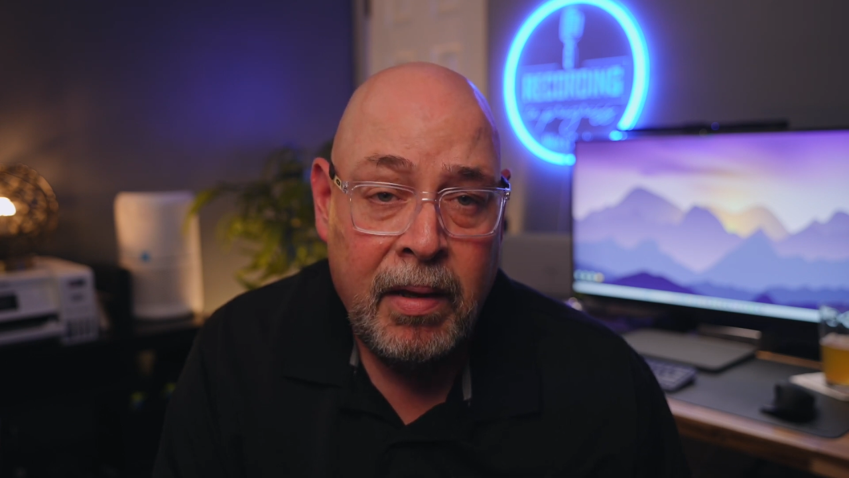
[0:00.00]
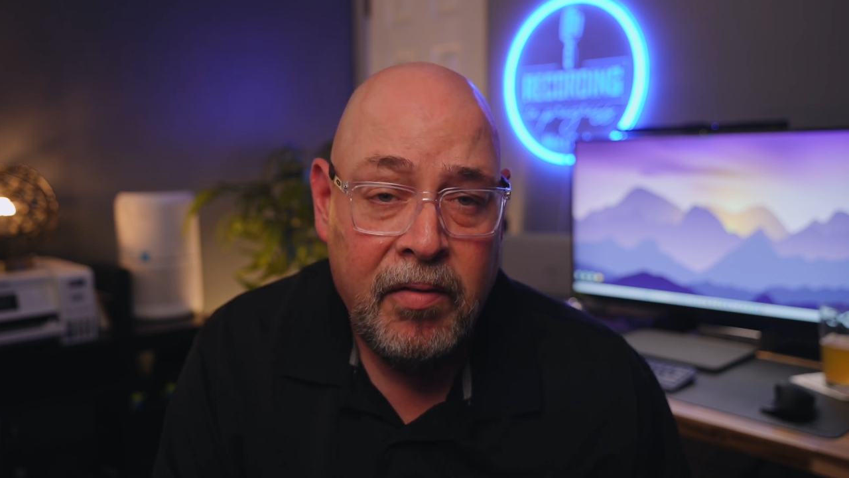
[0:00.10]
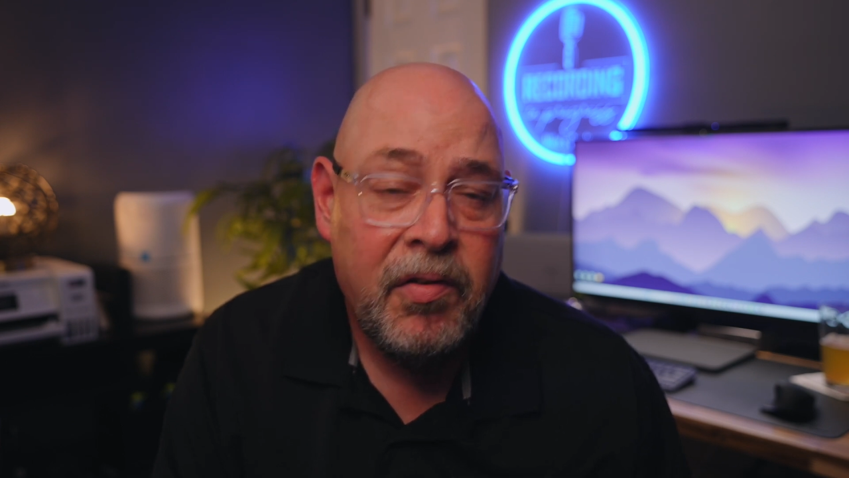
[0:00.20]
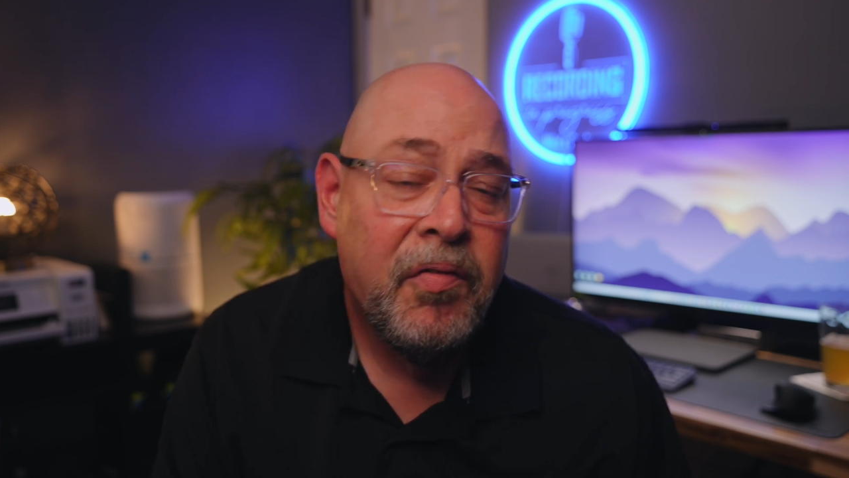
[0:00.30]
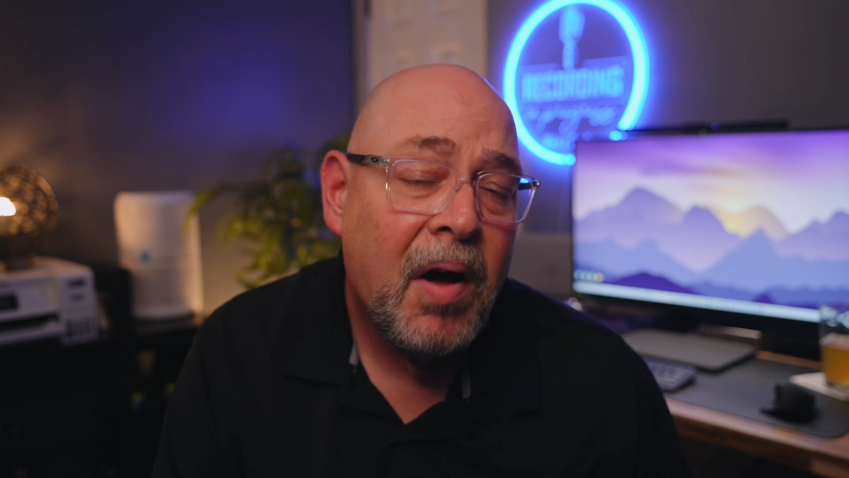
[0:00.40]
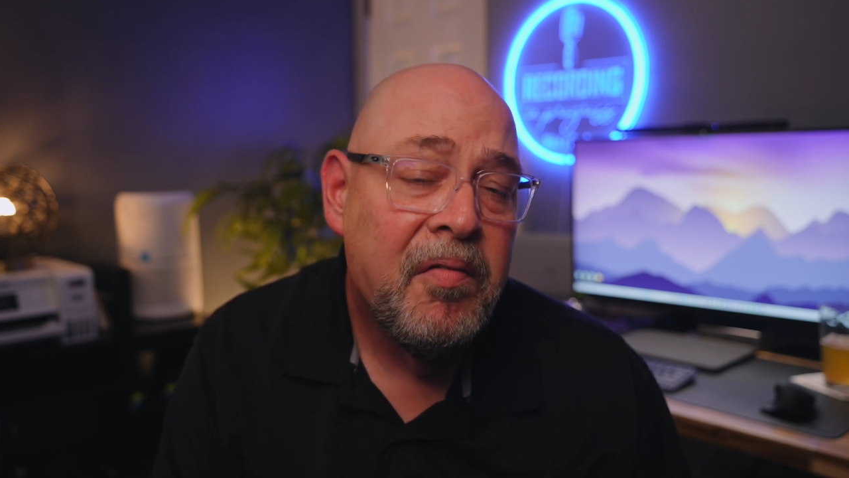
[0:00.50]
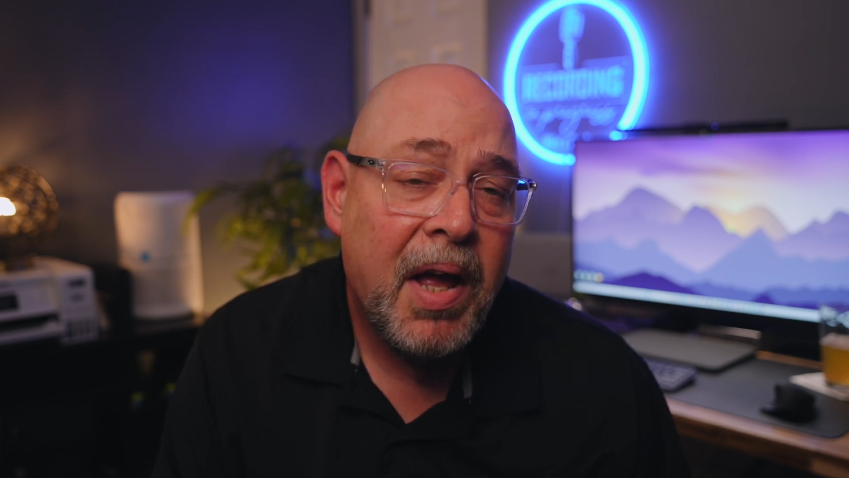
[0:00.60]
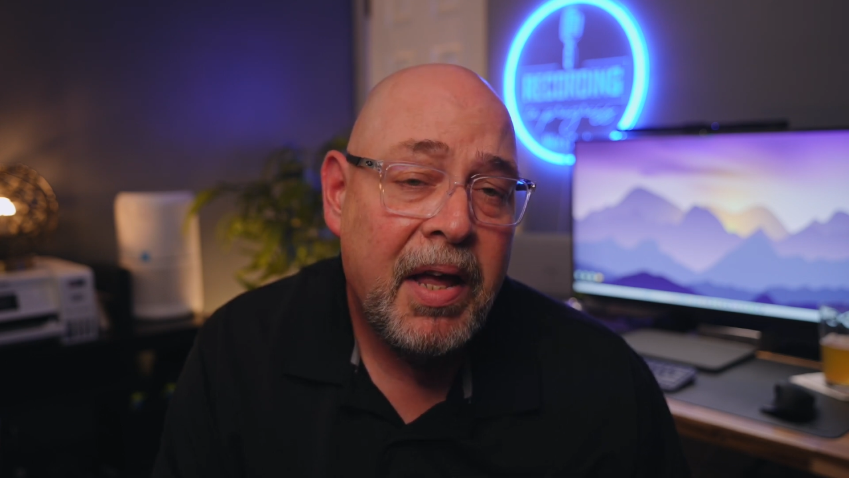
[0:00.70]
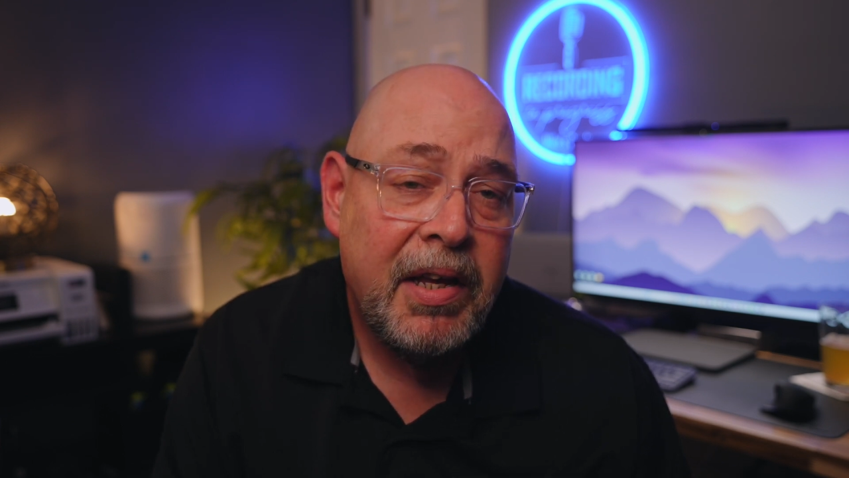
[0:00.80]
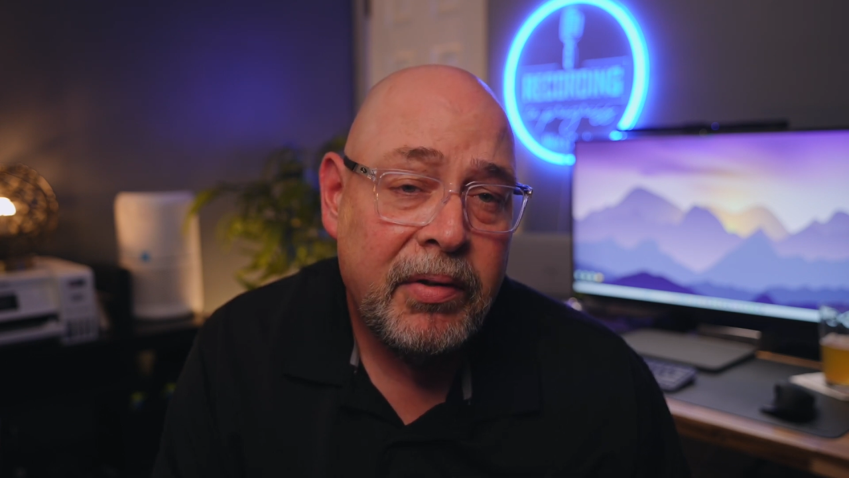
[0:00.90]
If you found
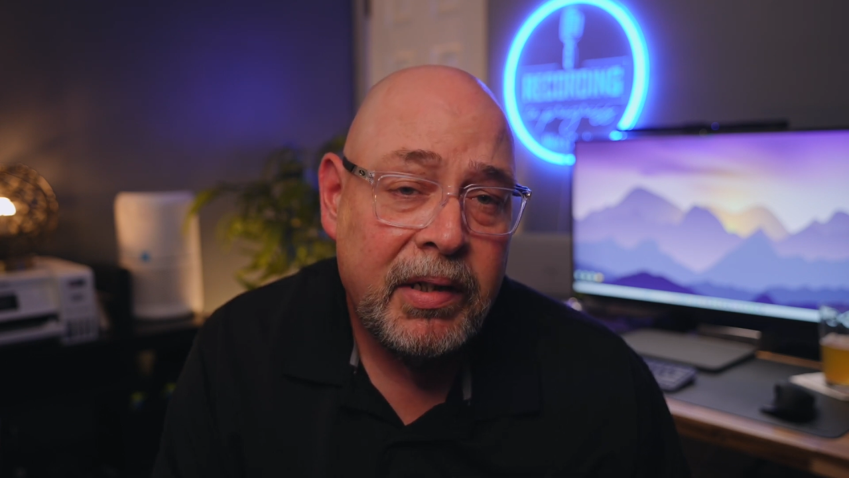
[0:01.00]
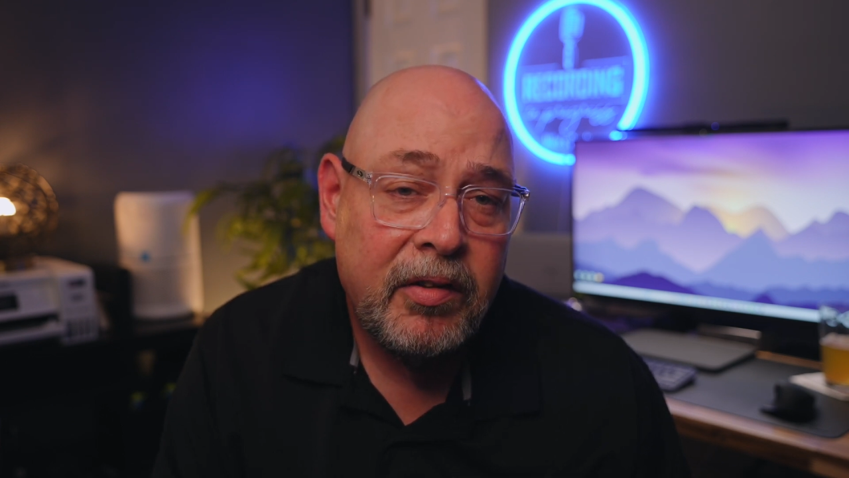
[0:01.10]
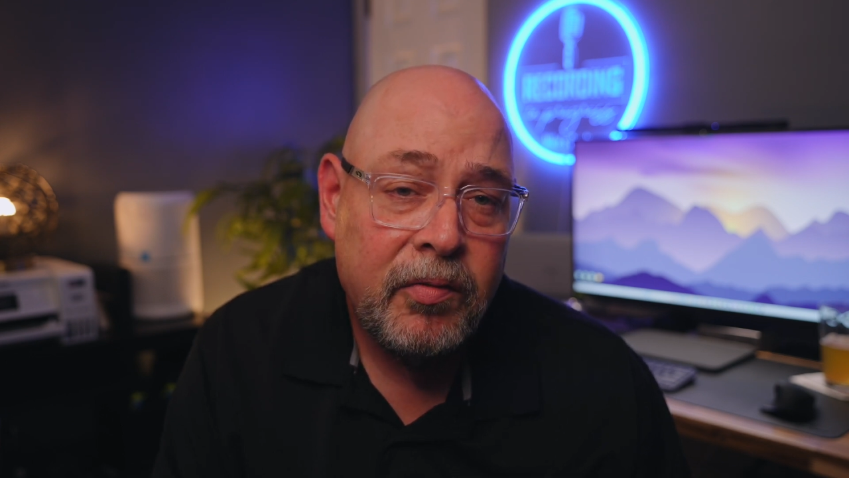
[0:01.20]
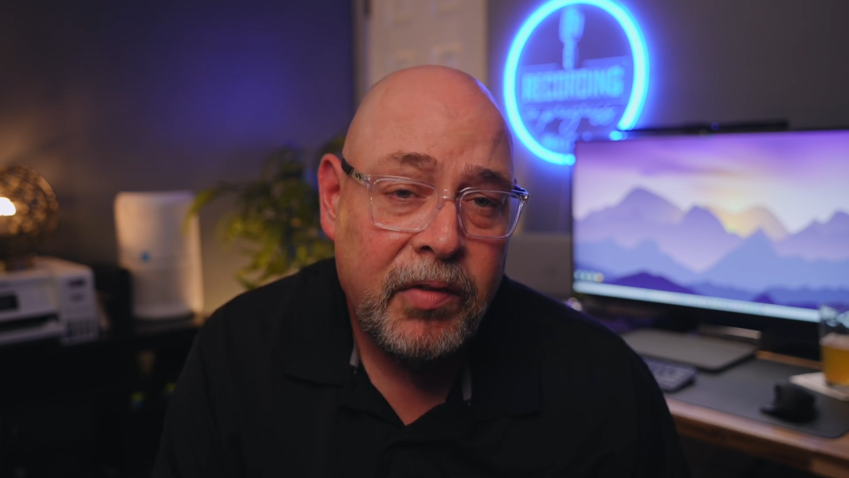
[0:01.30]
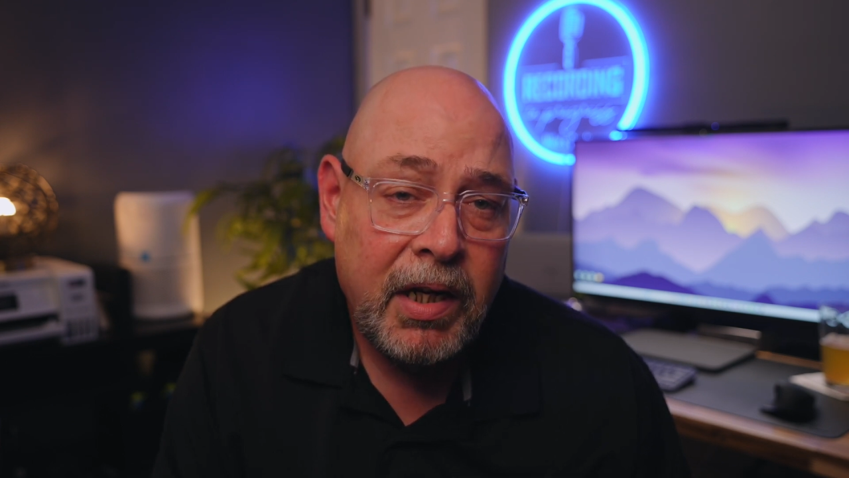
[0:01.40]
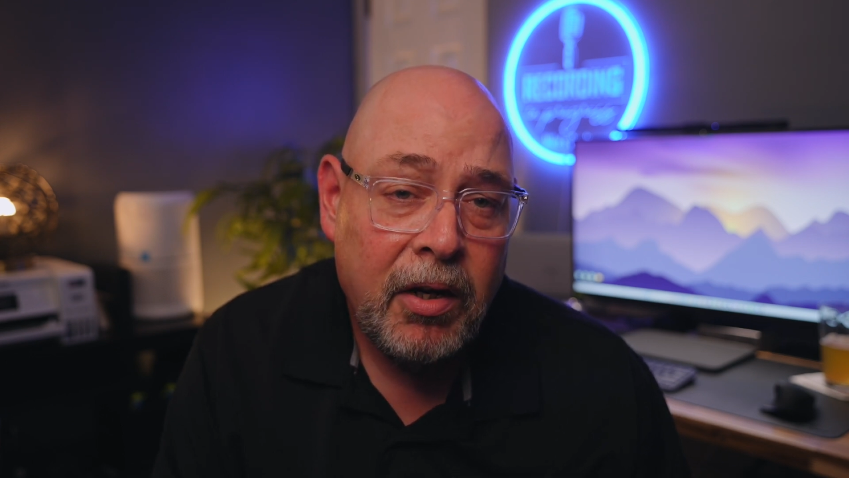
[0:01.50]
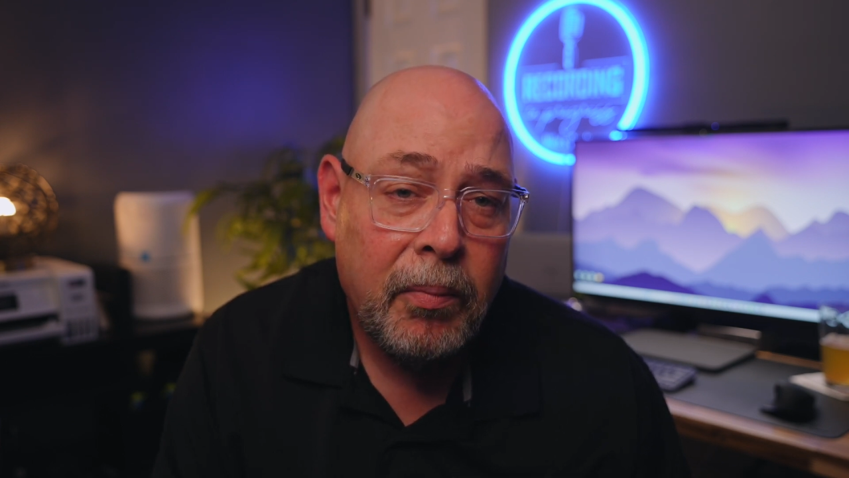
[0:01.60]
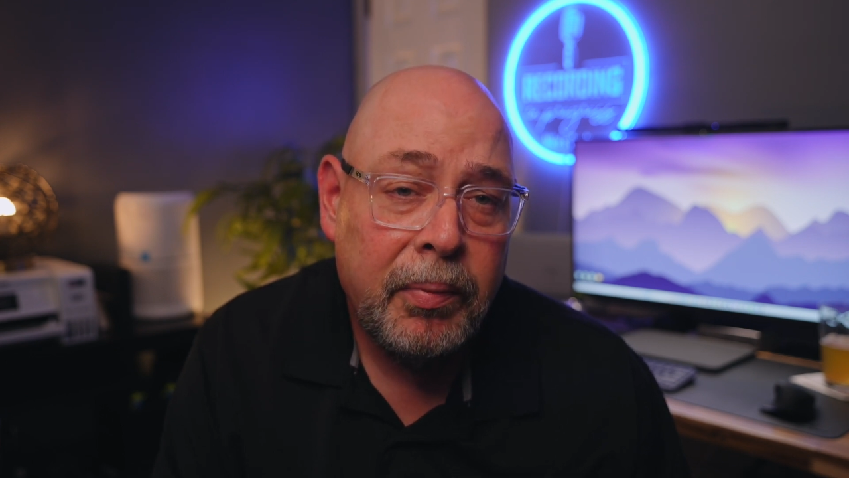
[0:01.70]
value in this video,